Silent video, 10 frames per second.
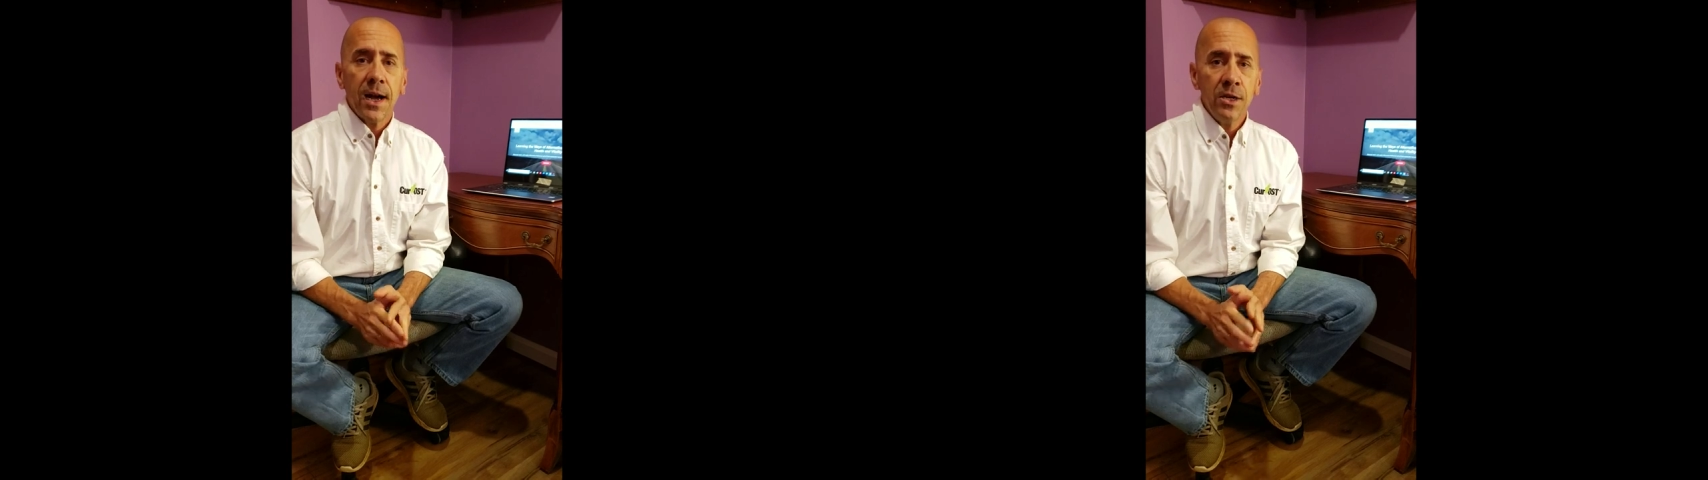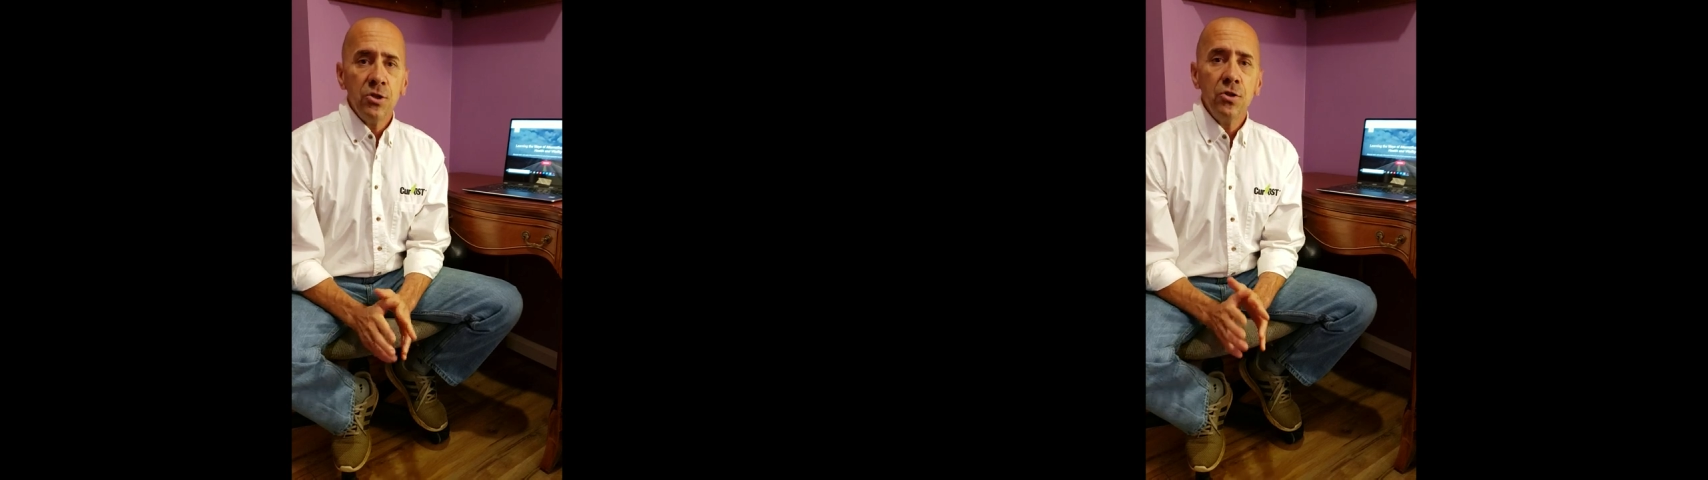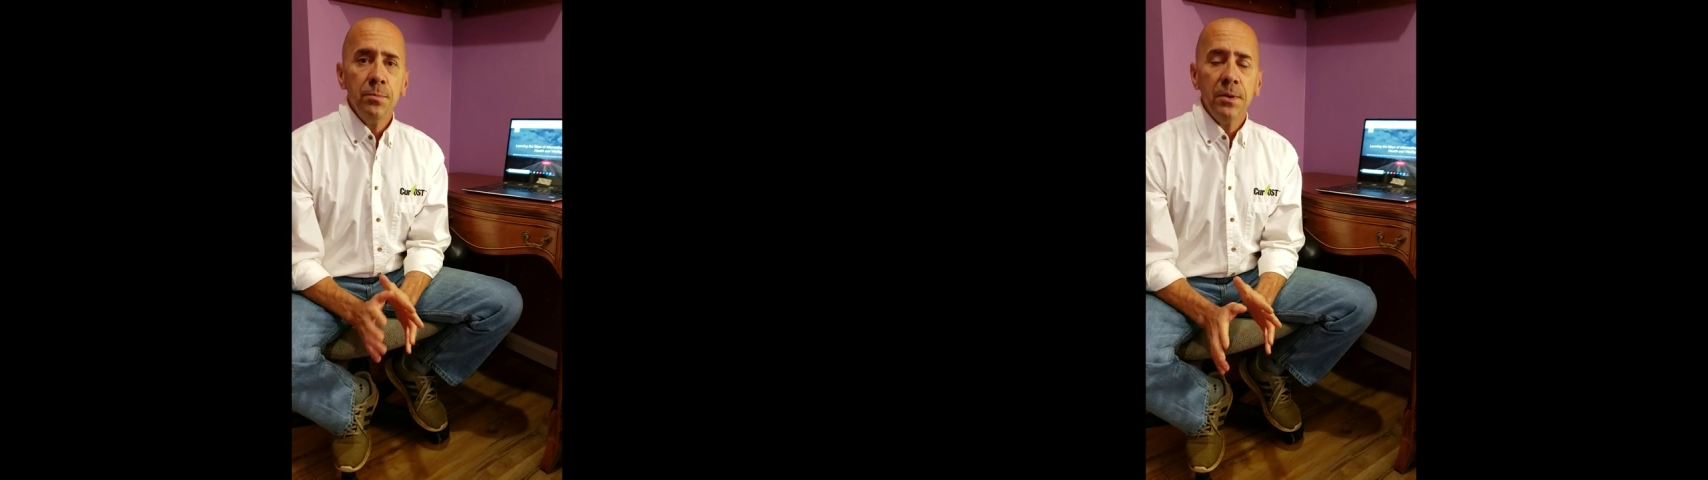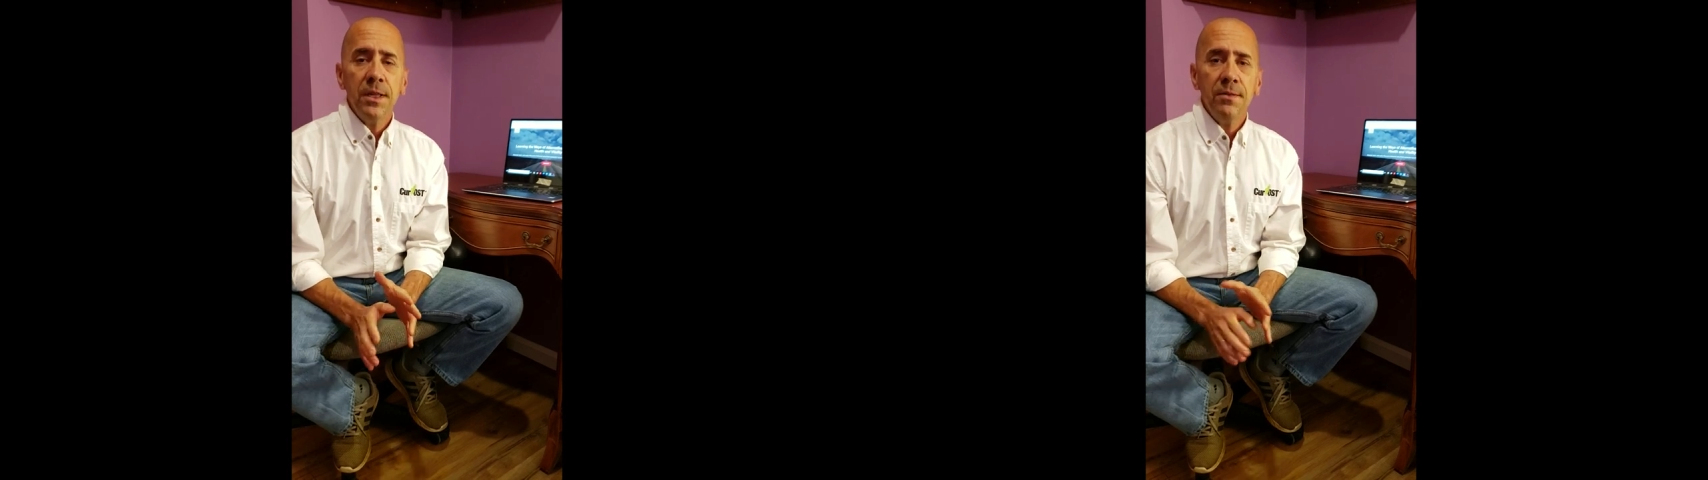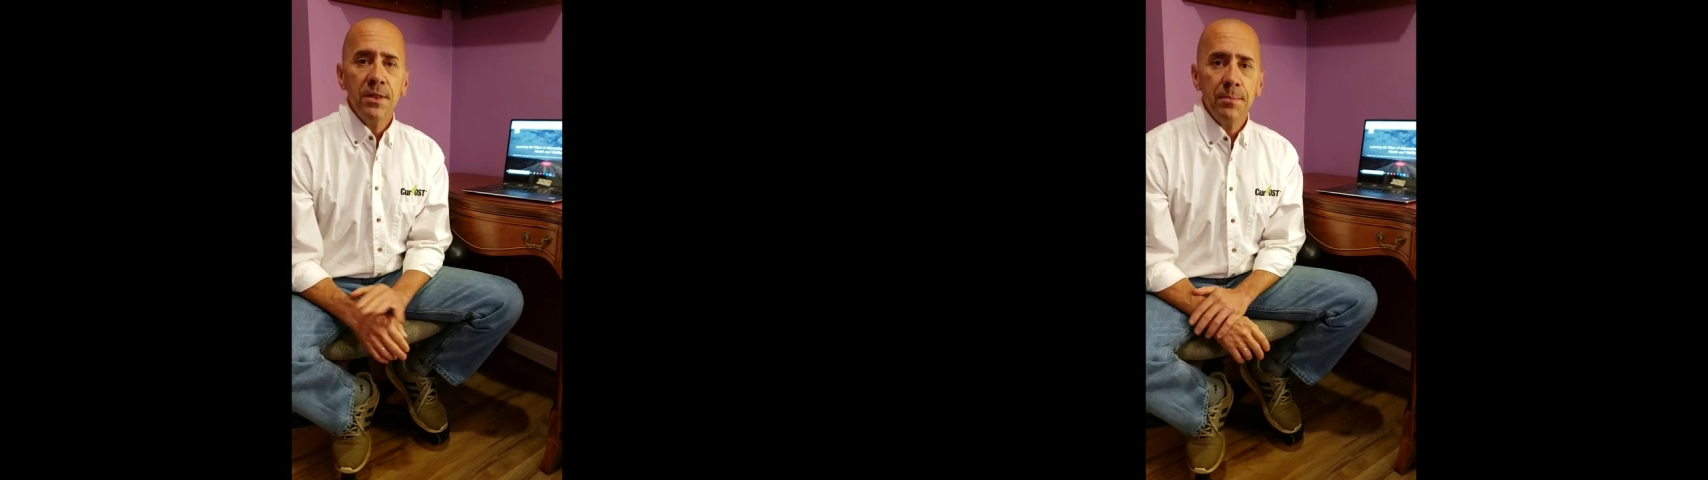I do
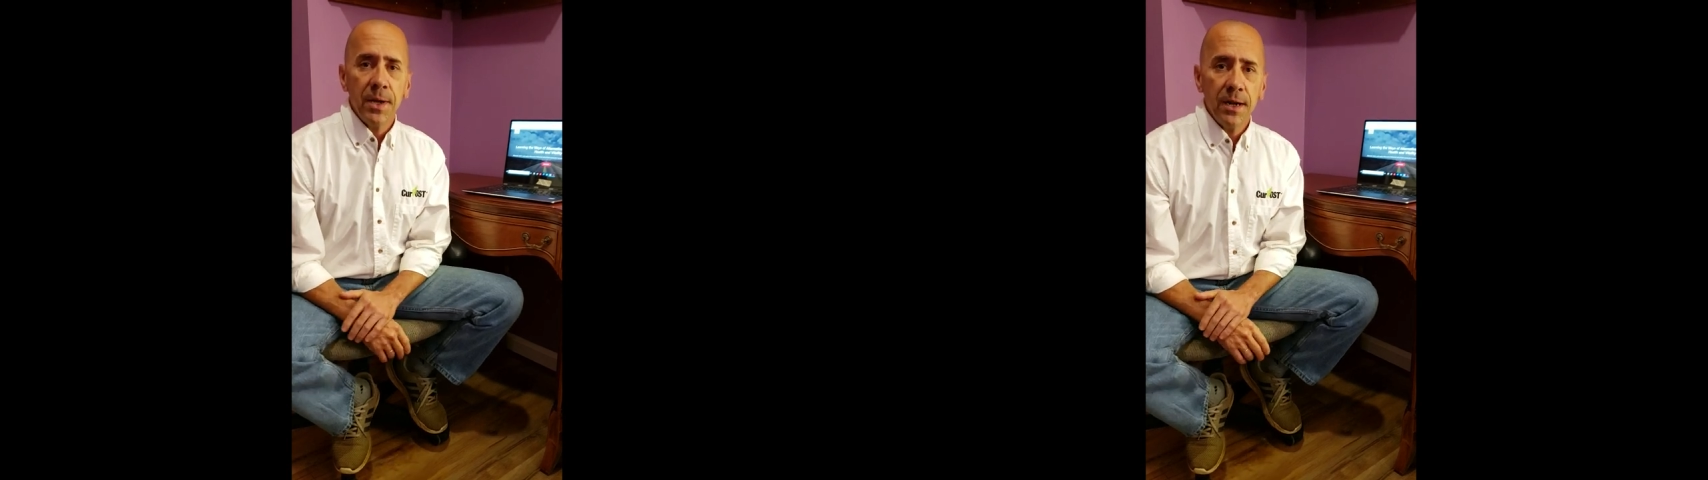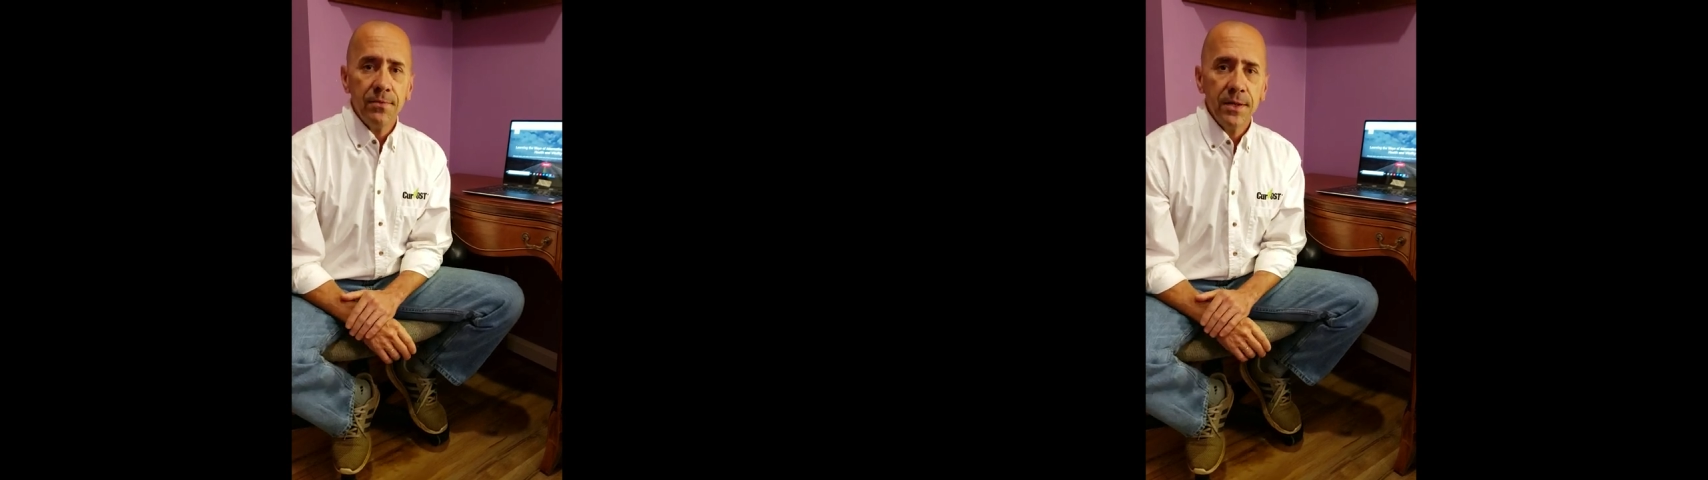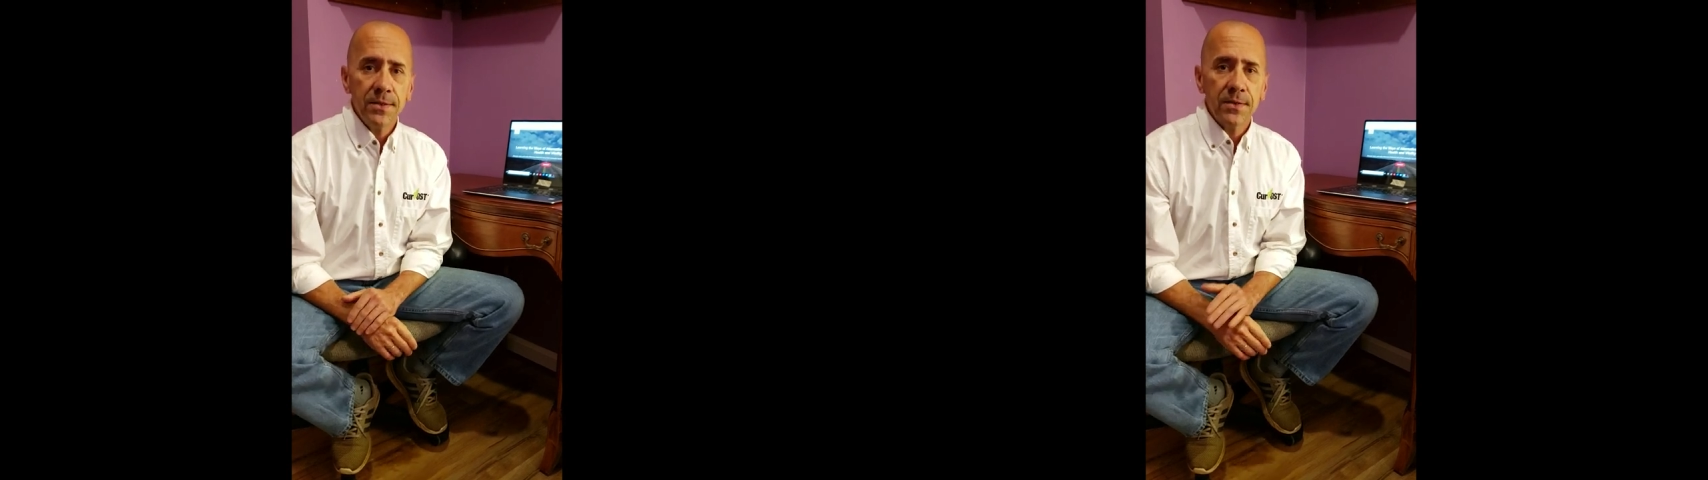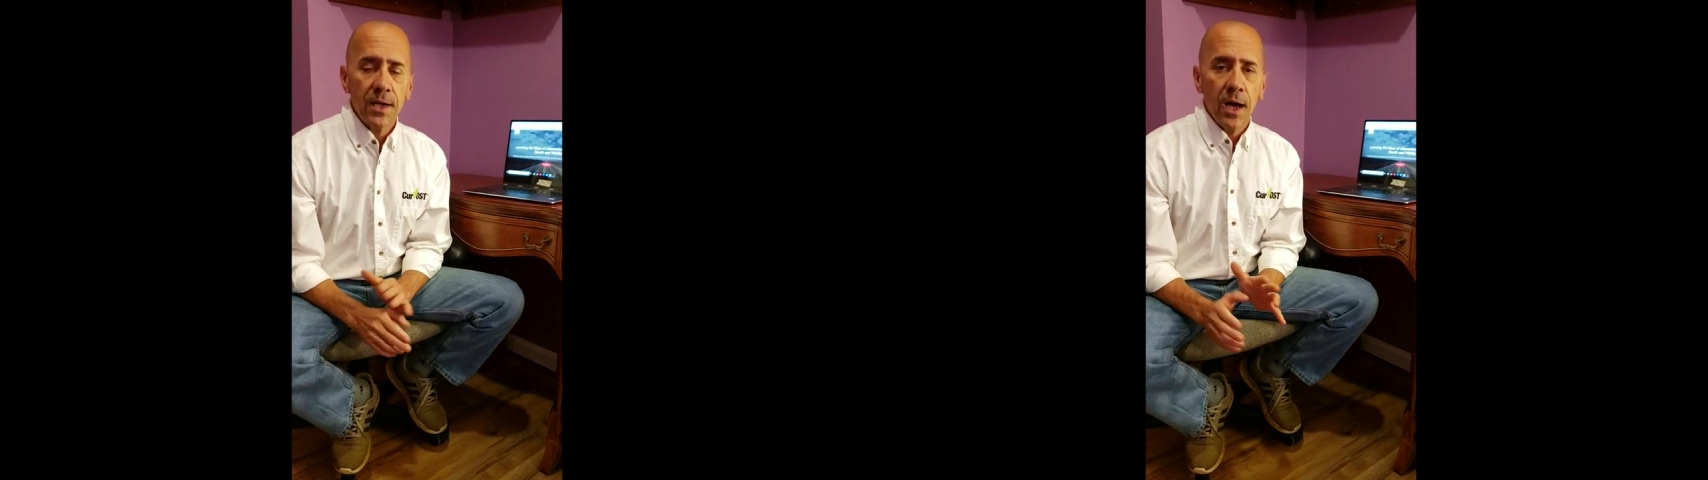believe in the benefits